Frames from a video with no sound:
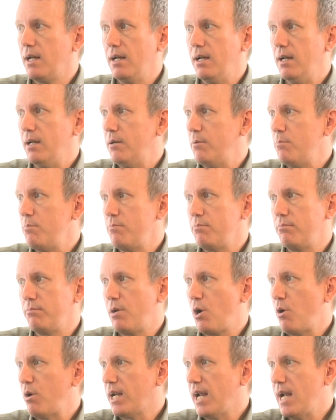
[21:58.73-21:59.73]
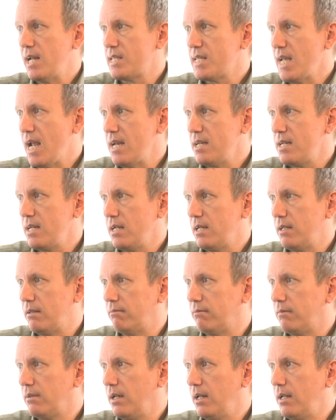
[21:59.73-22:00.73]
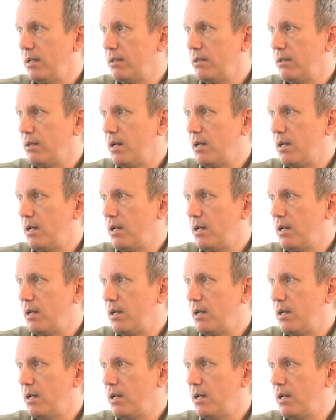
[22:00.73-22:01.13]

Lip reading: Hurricane Sandy in